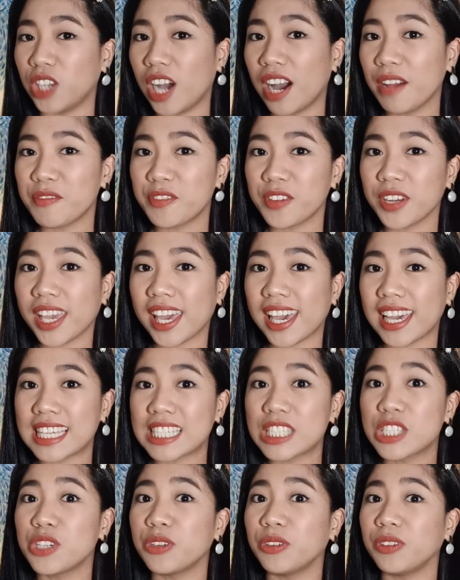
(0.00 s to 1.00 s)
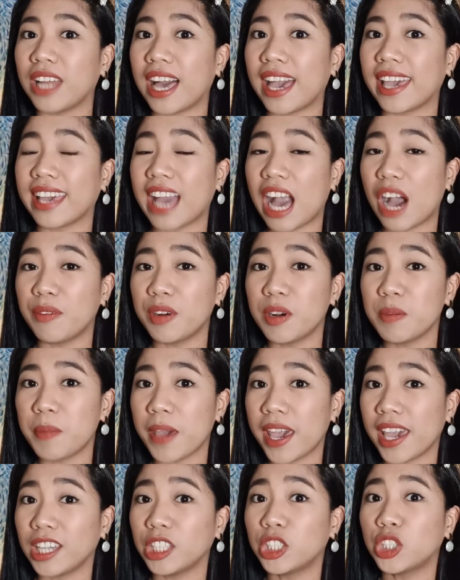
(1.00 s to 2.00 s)
not forget to like our
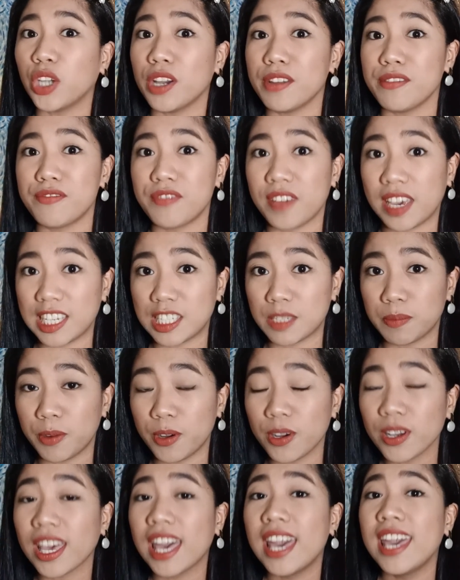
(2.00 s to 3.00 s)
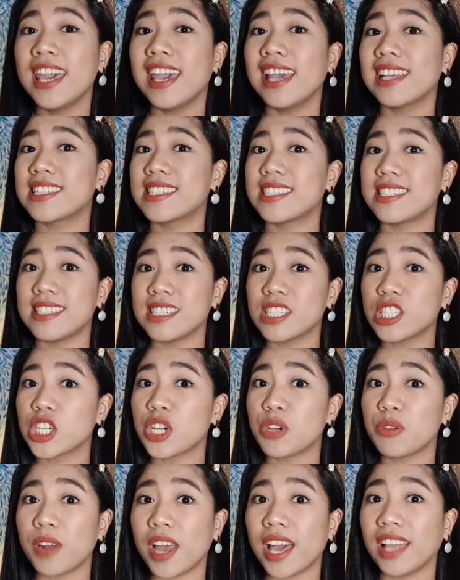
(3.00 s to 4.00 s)
page on Facebook. It's
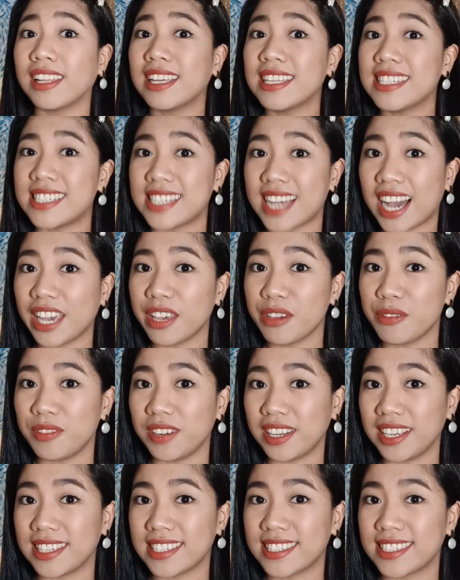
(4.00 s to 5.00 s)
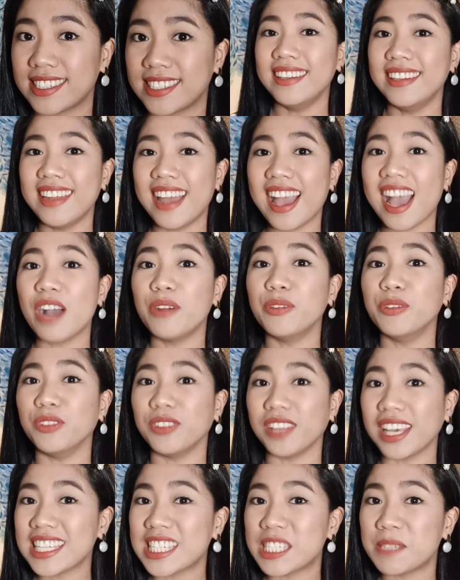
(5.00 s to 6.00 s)
Teacherella Diaries. Now,
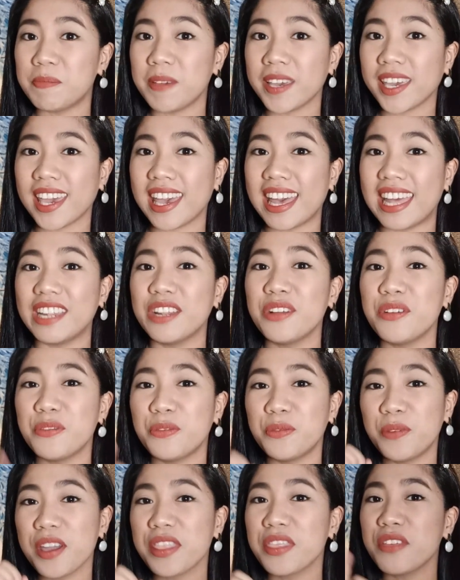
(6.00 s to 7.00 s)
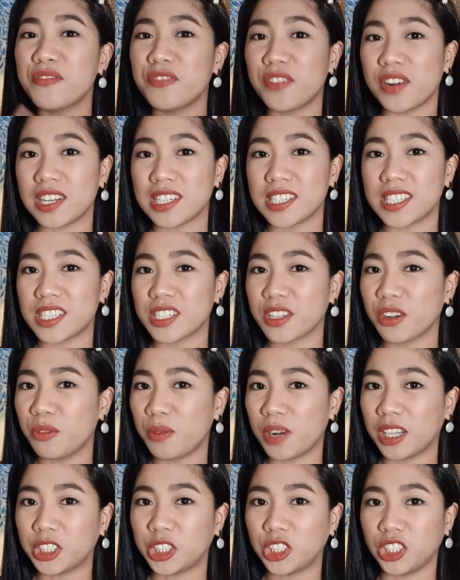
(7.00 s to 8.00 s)
let's begin with the first
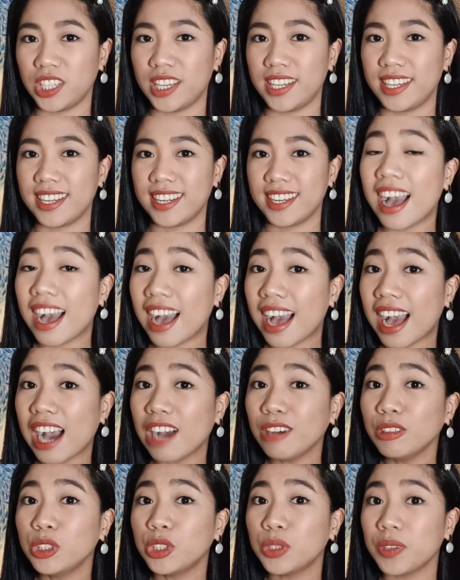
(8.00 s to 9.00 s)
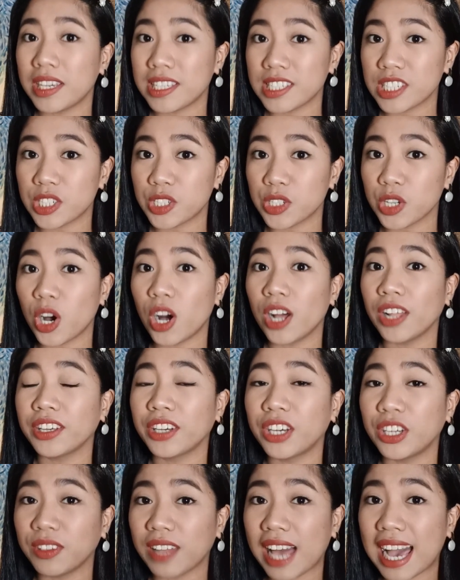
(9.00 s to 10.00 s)
question. How to install
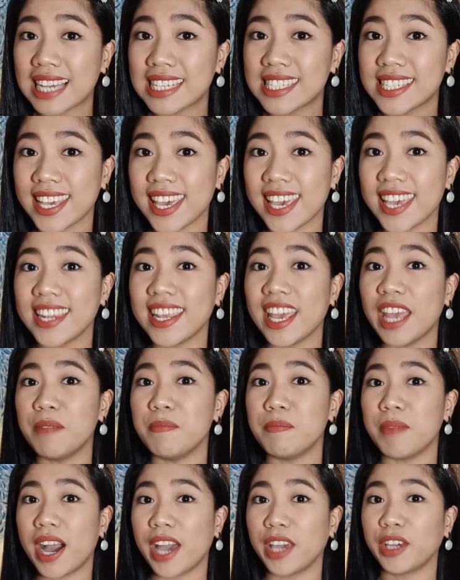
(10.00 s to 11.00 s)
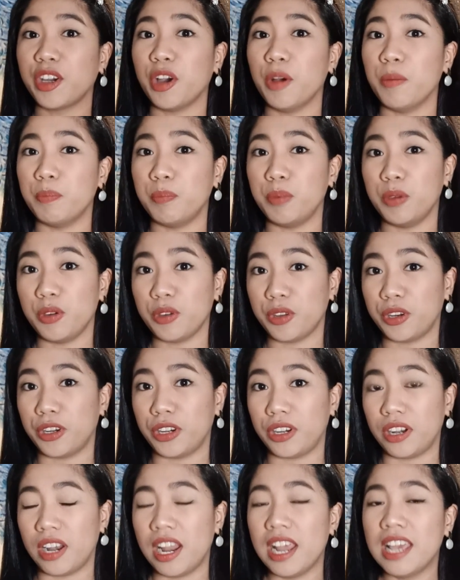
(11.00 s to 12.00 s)
ClassIn in my
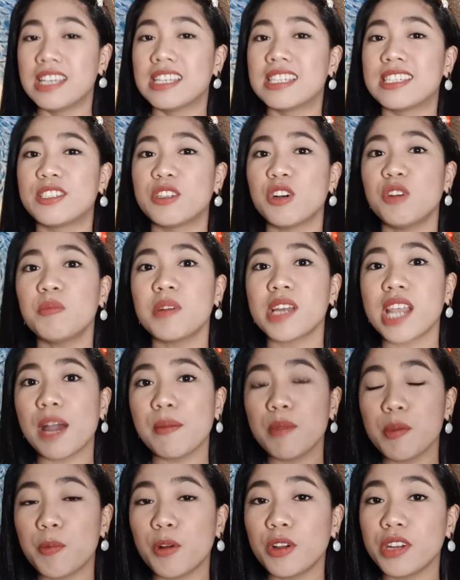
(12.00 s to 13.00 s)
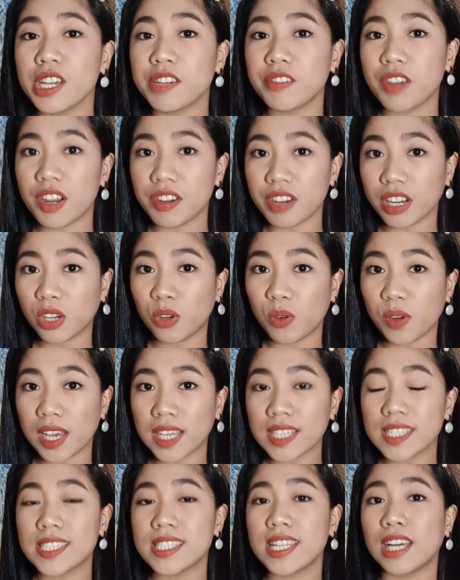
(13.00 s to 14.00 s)
computer? So, marami pong
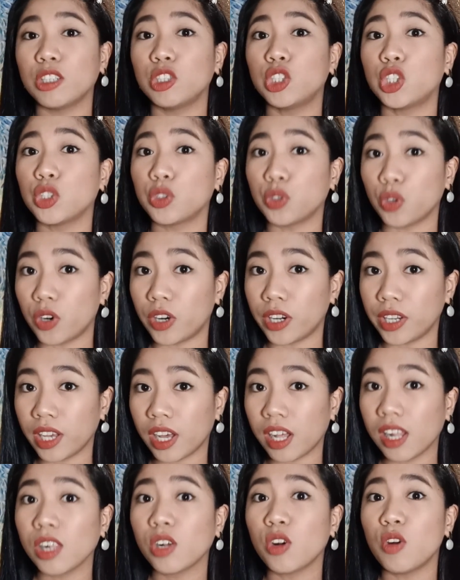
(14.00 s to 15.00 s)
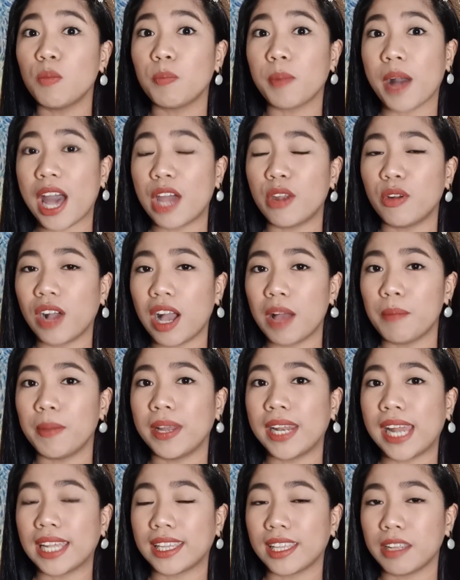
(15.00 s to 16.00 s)
nagre-request ng tutorial kung paano nga
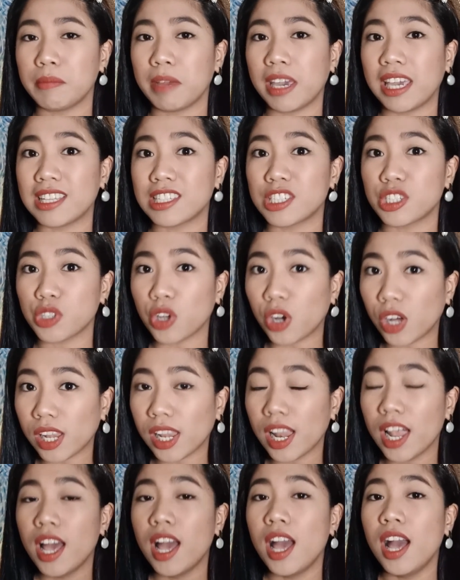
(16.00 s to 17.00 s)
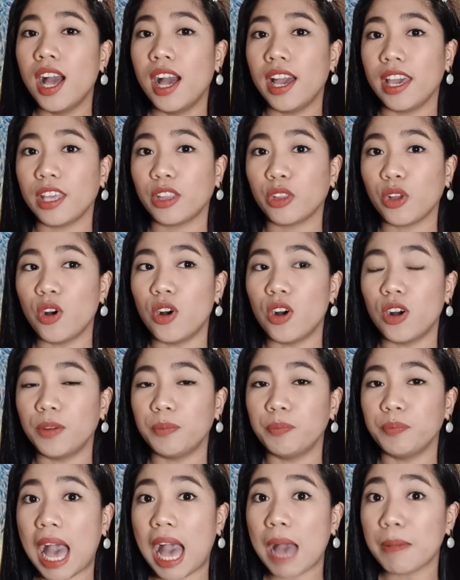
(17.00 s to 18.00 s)
ba natin may install
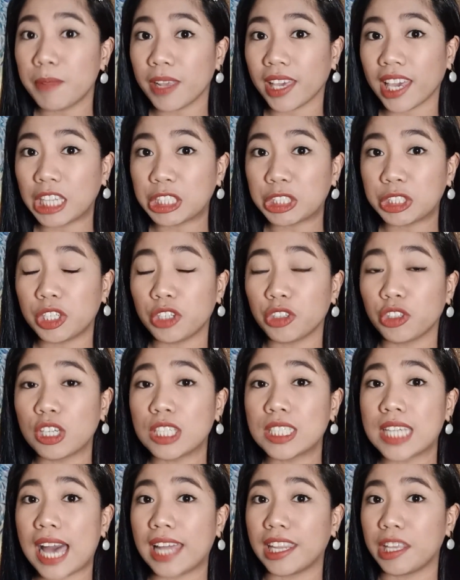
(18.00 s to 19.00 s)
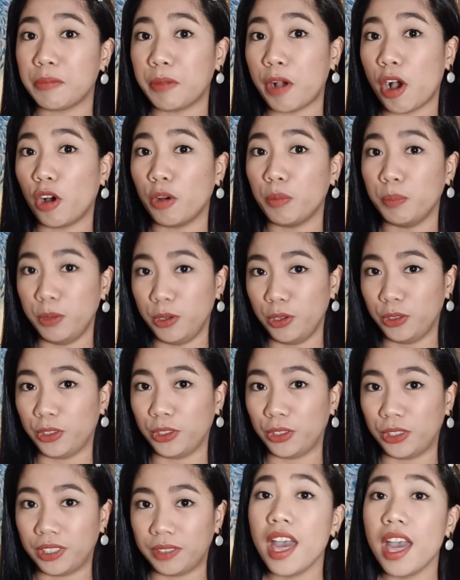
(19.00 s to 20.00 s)
itong application na to sa ating mga
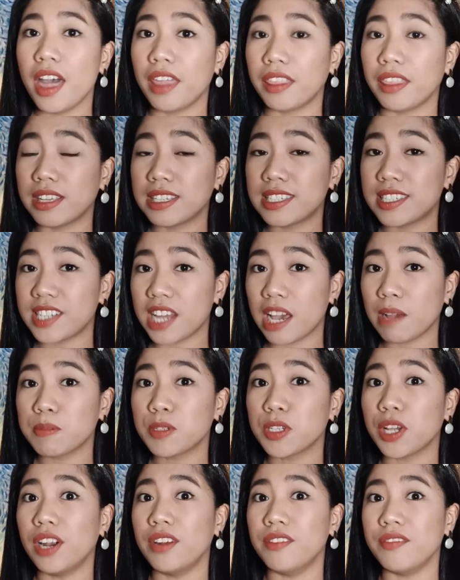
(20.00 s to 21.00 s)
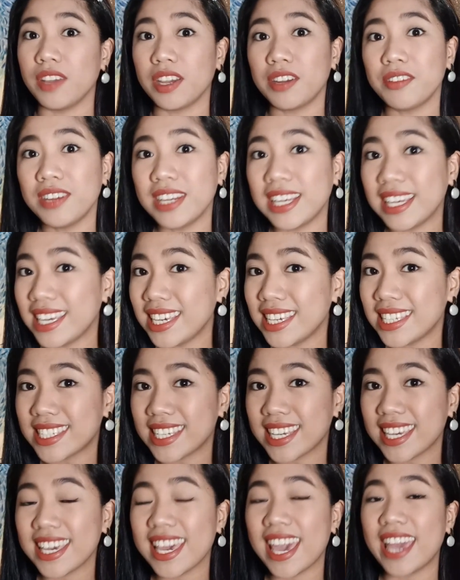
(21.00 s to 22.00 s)
computer. The steps are very
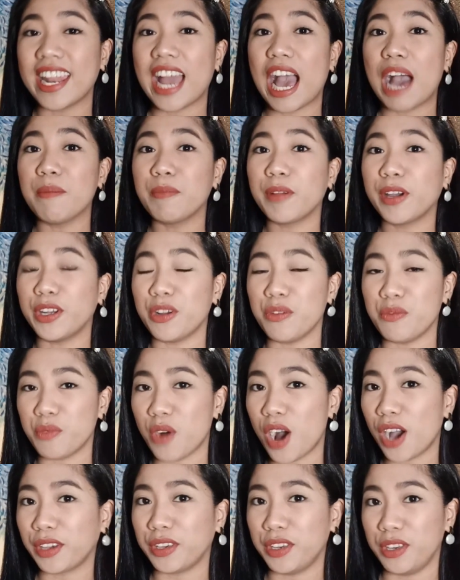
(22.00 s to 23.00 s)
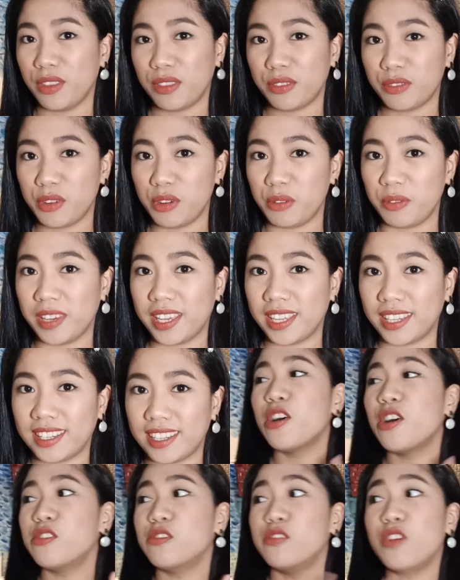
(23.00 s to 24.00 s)
easy and I'm gonna walk you through it.
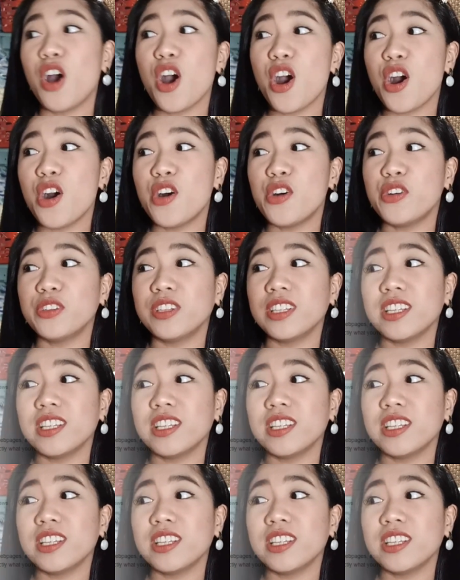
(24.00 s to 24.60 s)
Roll!